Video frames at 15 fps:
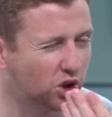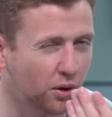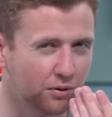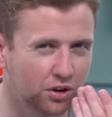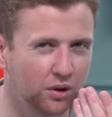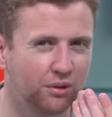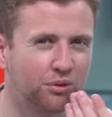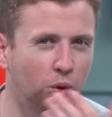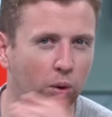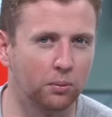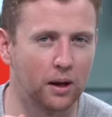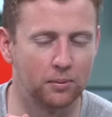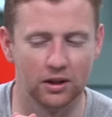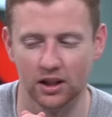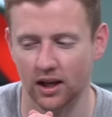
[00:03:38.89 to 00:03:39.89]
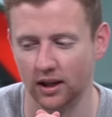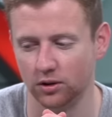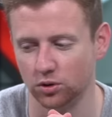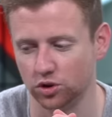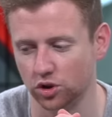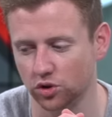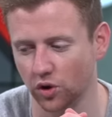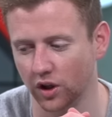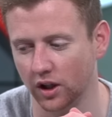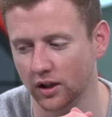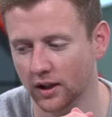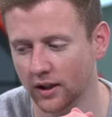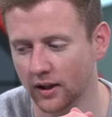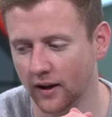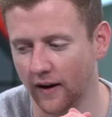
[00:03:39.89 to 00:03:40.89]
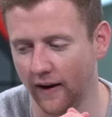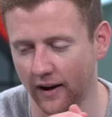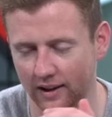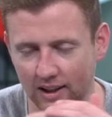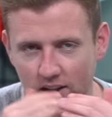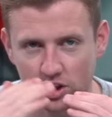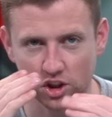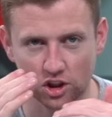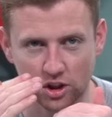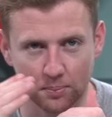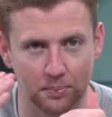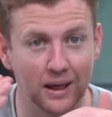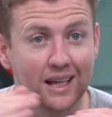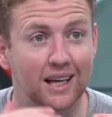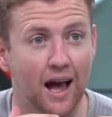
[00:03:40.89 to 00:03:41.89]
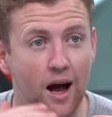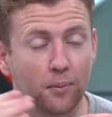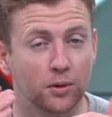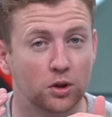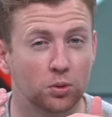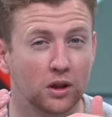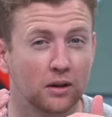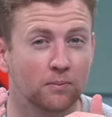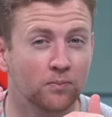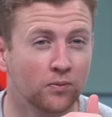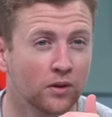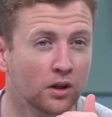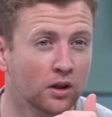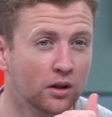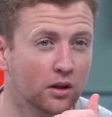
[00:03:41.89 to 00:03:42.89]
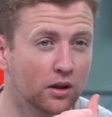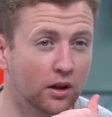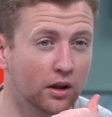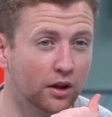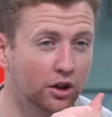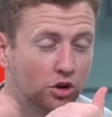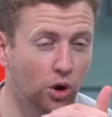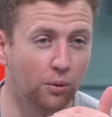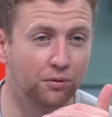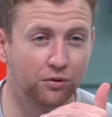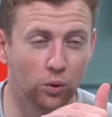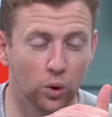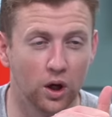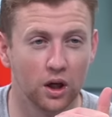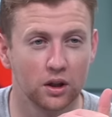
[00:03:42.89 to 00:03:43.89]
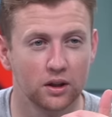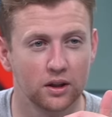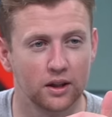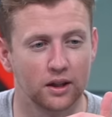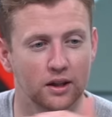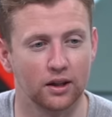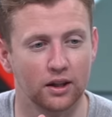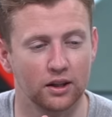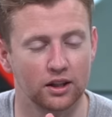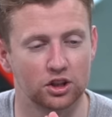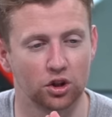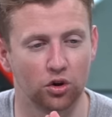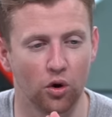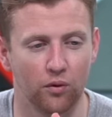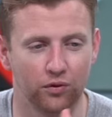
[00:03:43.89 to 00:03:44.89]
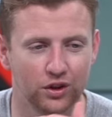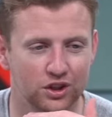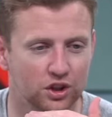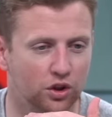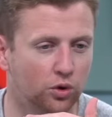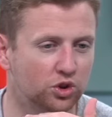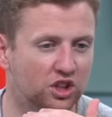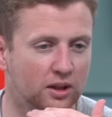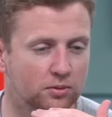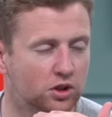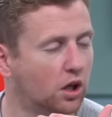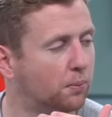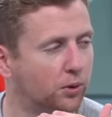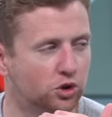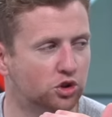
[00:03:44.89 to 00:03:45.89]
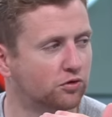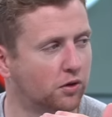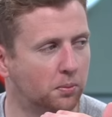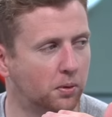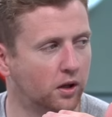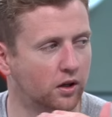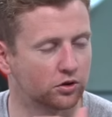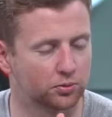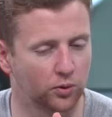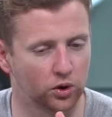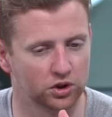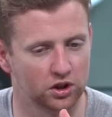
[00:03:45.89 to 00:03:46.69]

Top three, four maybe, yeah. Who are just going to, I think there's such a big gap between the top four in Eastern Conference and those teams that are pushing for playoff spots